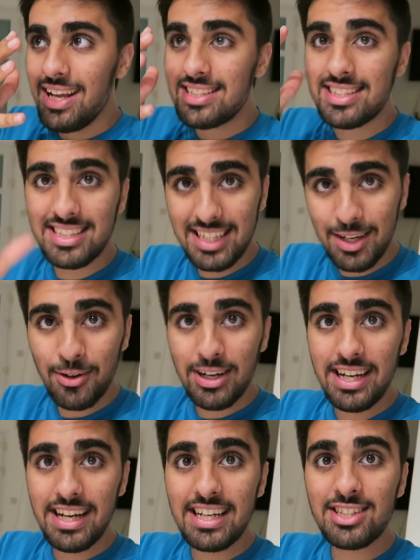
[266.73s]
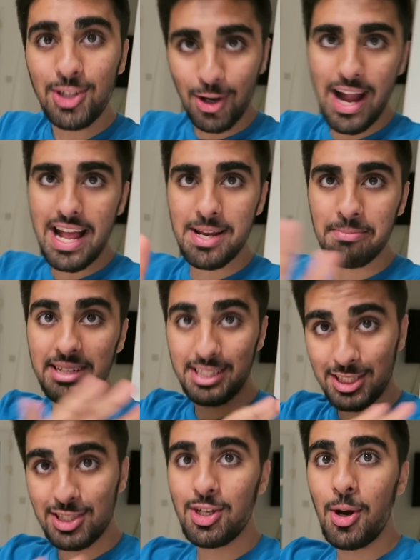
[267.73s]
Siri is your enemy,
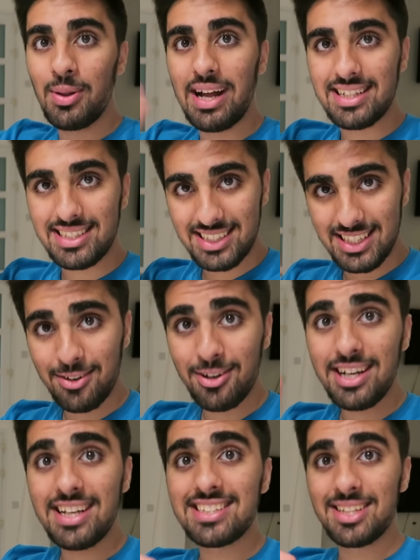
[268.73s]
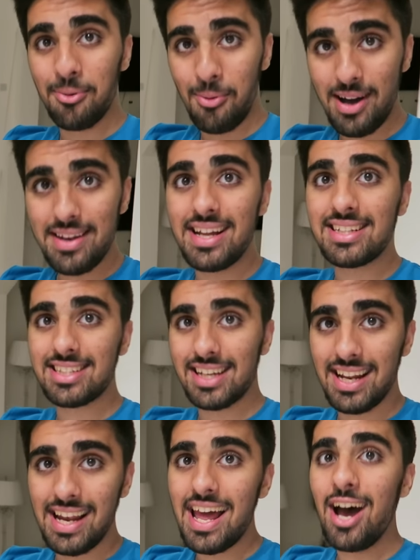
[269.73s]
just know that. Siri is the one that's
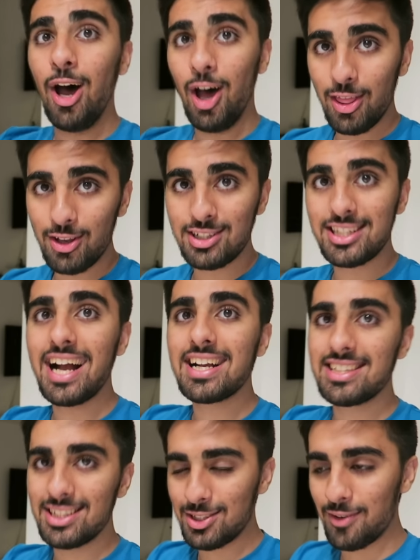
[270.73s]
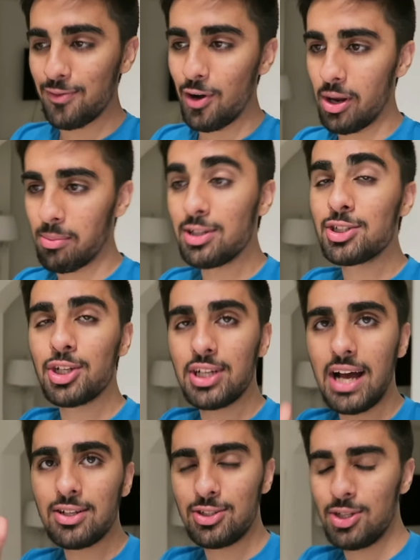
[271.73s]
gonna let others access your phone. I'm gonna show
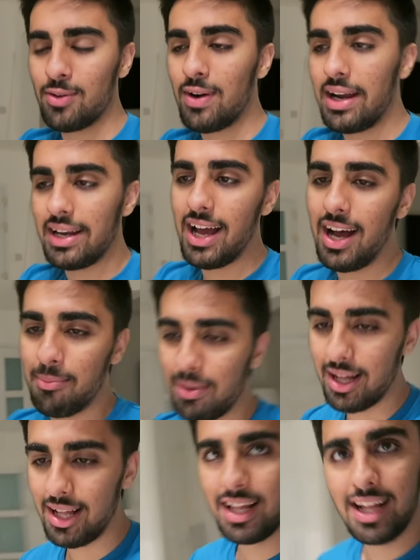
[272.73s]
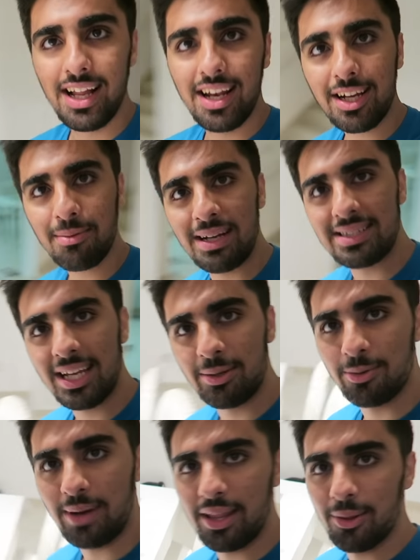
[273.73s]
you how to do it right now, but look at my
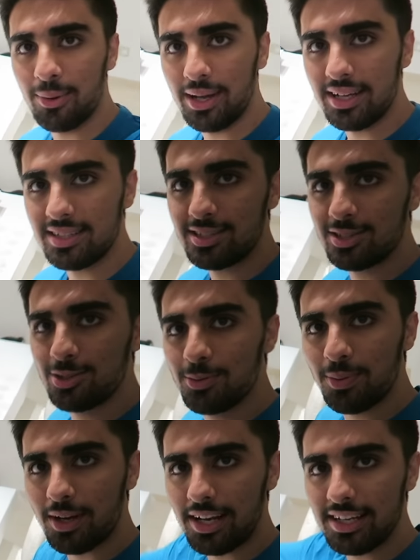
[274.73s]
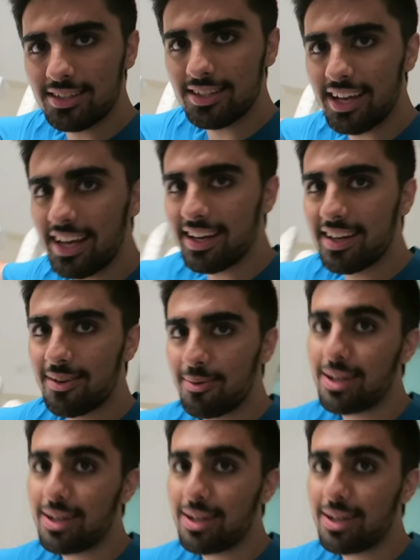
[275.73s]
table, by the way. It's super clean today.